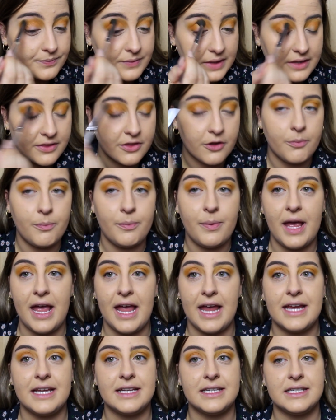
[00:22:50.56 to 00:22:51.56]
the
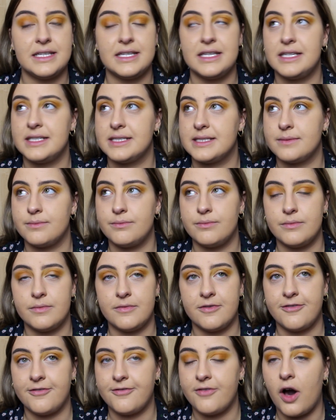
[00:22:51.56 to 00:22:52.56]
pain is
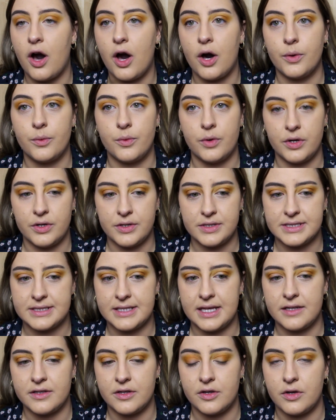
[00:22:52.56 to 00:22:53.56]
far worse
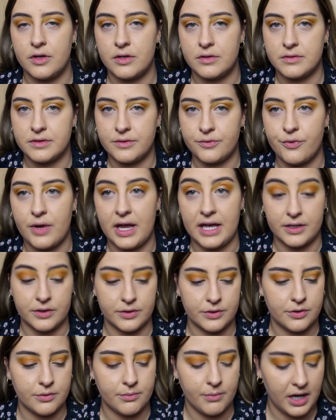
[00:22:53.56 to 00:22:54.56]
than a
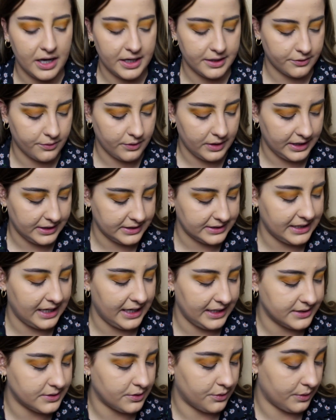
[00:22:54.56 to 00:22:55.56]
regular migraine
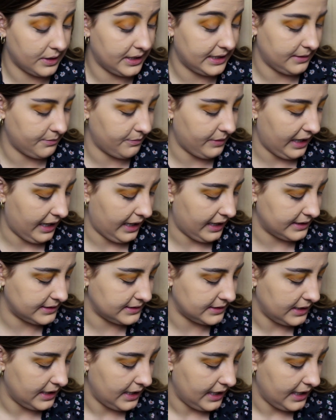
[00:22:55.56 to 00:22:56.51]
that is already bad.